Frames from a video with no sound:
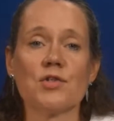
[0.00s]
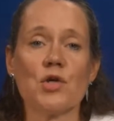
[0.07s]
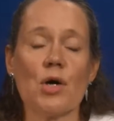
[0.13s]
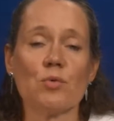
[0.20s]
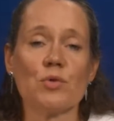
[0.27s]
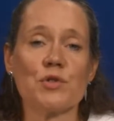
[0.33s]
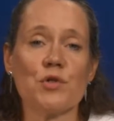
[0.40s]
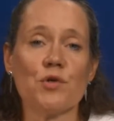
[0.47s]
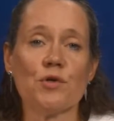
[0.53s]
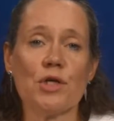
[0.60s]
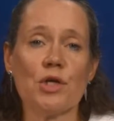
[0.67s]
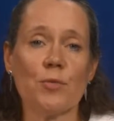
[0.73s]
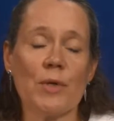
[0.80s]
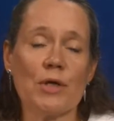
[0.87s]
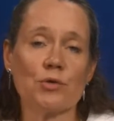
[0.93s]
So I was
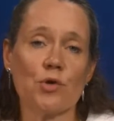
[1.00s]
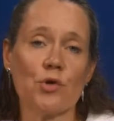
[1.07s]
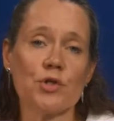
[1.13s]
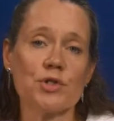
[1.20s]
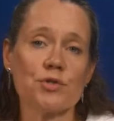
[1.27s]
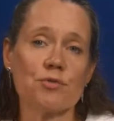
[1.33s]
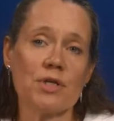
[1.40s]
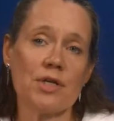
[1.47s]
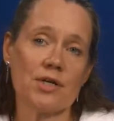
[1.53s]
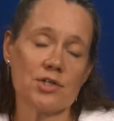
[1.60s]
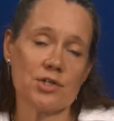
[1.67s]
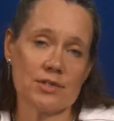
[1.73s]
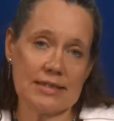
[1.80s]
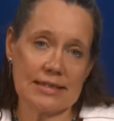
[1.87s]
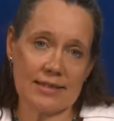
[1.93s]
talking about cost
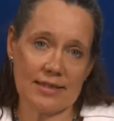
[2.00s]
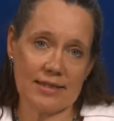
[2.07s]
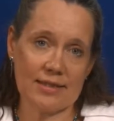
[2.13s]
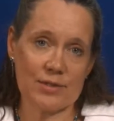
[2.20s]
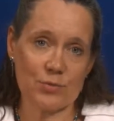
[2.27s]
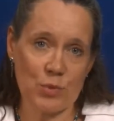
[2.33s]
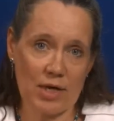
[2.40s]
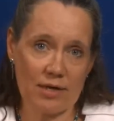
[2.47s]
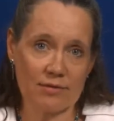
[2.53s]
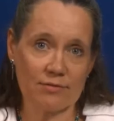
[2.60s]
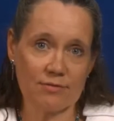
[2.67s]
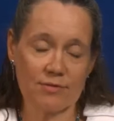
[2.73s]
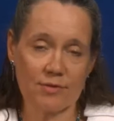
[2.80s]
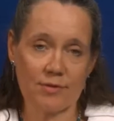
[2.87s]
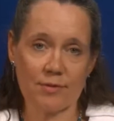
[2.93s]
reduction, and that is one
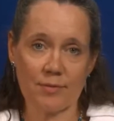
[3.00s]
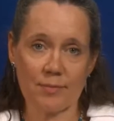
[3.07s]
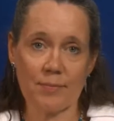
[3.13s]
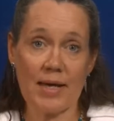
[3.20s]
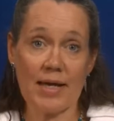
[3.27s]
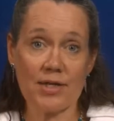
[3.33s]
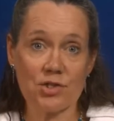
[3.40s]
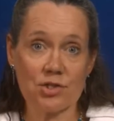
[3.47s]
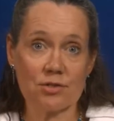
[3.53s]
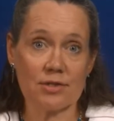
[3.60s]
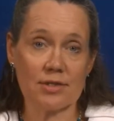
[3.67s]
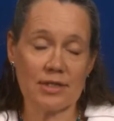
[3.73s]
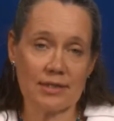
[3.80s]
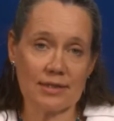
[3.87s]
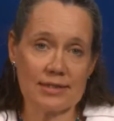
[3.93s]
of the major
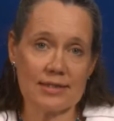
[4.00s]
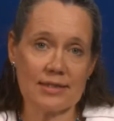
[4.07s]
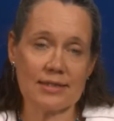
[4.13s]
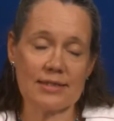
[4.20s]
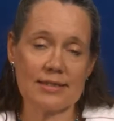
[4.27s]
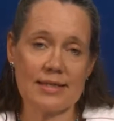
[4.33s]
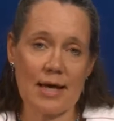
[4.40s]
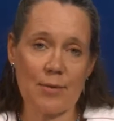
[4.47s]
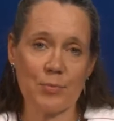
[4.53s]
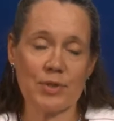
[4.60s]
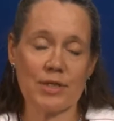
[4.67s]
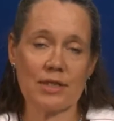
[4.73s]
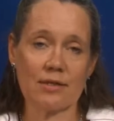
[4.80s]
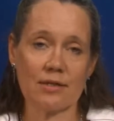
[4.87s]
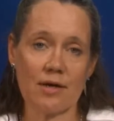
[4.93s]
things that is
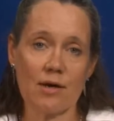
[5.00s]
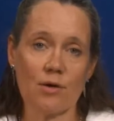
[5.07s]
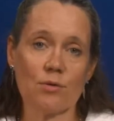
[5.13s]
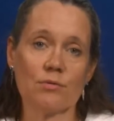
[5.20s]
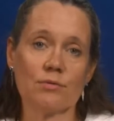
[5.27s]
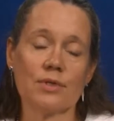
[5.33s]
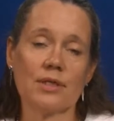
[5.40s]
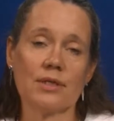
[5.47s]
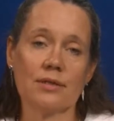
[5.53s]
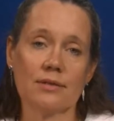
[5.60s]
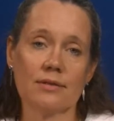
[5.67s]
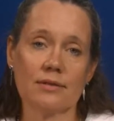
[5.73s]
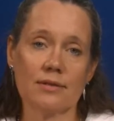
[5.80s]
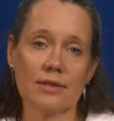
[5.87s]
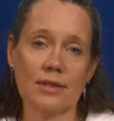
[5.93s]
happening now
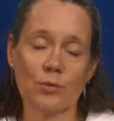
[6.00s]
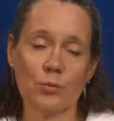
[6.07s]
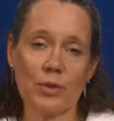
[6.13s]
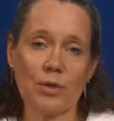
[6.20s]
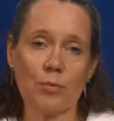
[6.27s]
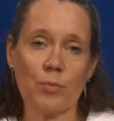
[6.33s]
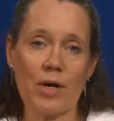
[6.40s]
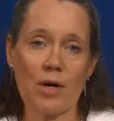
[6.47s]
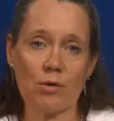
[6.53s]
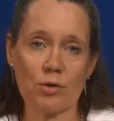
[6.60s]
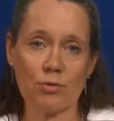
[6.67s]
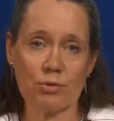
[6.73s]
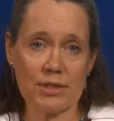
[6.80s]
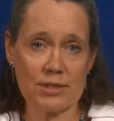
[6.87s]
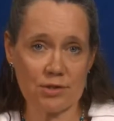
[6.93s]
in wind
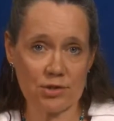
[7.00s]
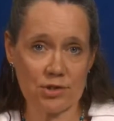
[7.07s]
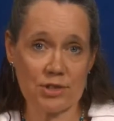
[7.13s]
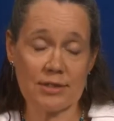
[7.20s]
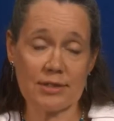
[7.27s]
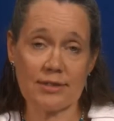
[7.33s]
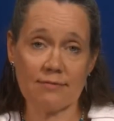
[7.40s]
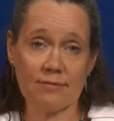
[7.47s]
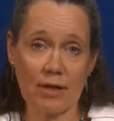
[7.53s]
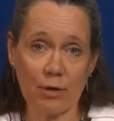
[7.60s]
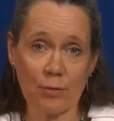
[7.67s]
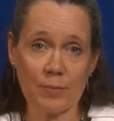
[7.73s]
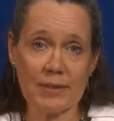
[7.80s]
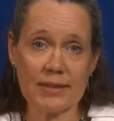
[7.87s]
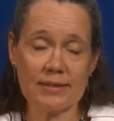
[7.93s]
power research and
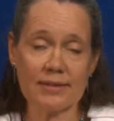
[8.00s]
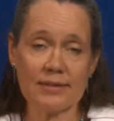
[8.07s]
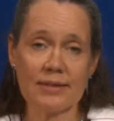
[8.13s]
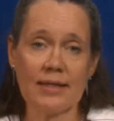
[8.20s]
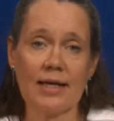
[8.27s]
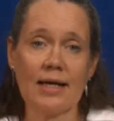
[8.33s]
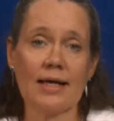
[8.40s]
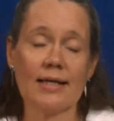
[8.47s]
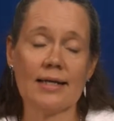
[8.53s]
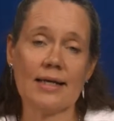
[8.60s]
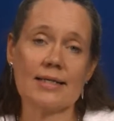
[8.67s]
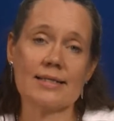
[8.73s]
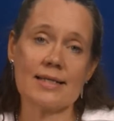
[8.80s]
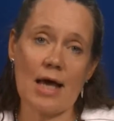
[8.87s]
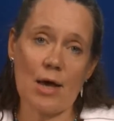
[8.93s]
development,
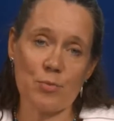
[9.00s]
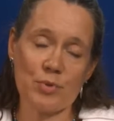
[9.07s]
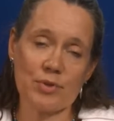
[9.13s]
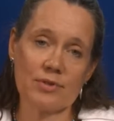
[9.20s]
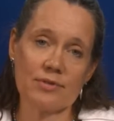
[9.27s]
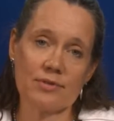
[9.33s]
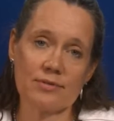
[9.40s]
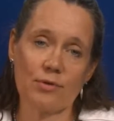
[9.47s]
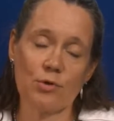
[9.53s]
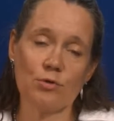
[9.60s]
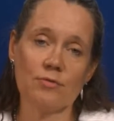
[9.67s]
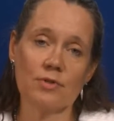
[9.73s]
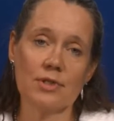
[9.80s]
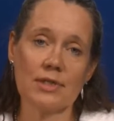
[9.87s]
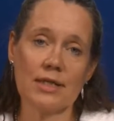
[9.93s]
and has happened
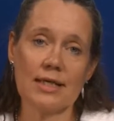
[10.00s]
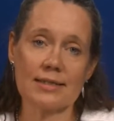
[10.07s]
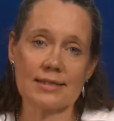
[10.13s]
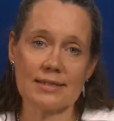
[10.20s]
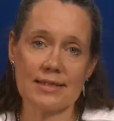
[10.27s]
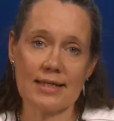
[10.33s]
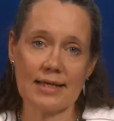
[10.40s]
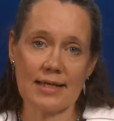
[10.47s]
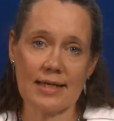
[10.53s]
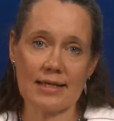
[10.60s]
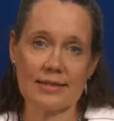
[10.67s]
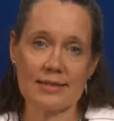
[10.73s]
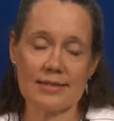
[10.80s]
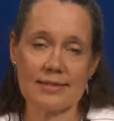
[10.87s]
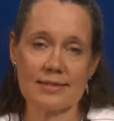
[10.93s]
over the last
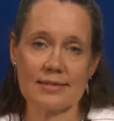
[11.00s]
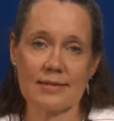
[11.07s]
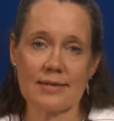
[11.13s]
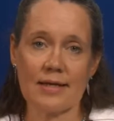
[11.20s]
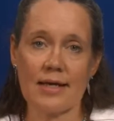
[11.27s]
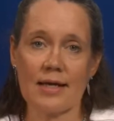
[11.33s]
decades.